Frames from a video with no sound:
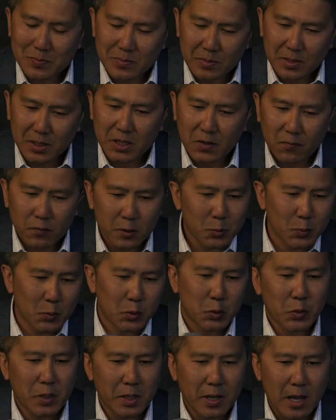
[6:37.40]
the difference
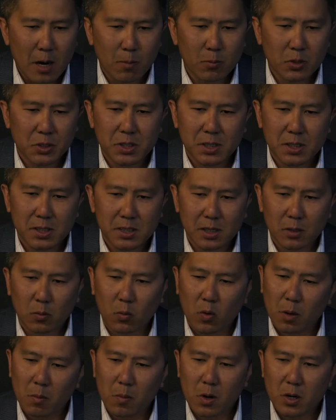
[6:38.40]
between Albertsons and a
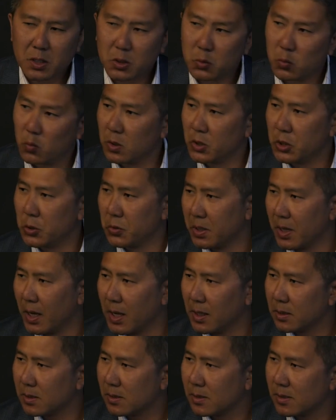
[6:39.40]
Walmart is we're
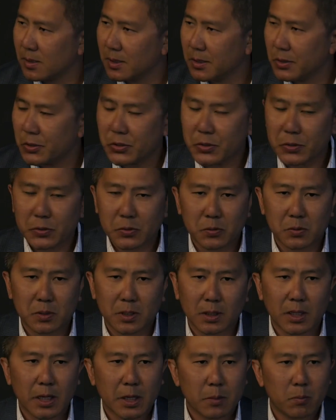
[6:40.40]
unionized. And so
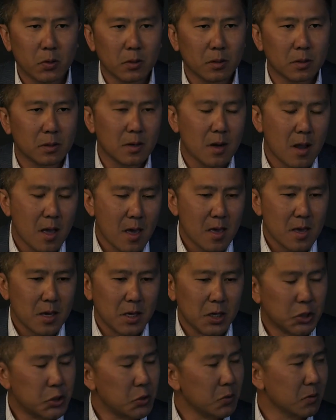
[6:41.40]
the labor
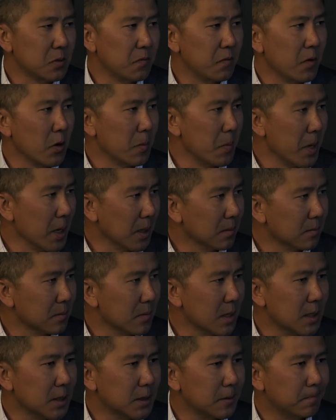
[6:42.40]
issue is very big.
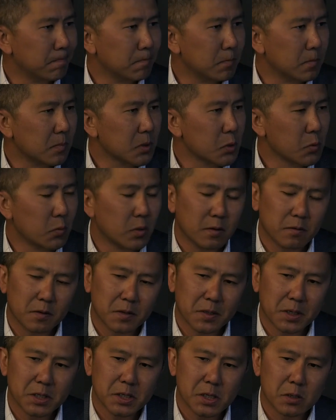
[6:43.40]
So one of the
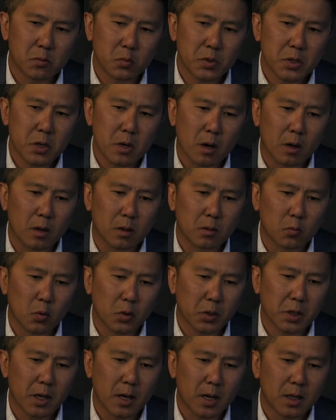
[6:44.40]
things that we are
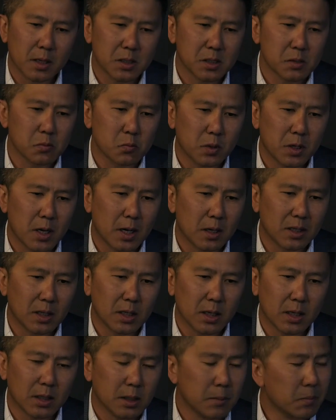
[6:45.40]
working on is we're not
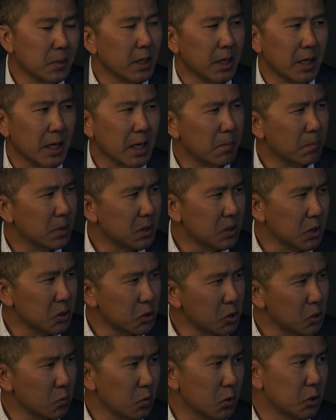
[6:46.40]
eliminating in
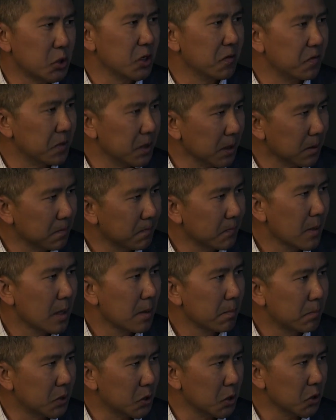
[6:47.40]
positions, we're shifting
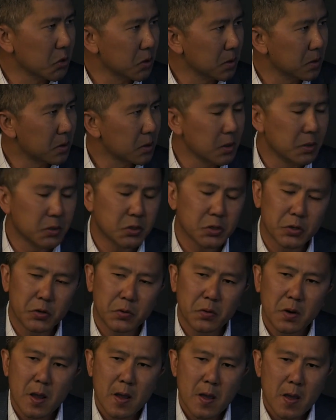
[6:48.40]
positions. And
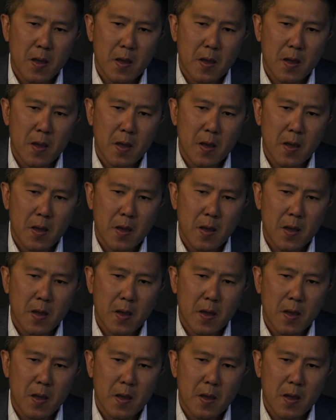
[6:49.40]
so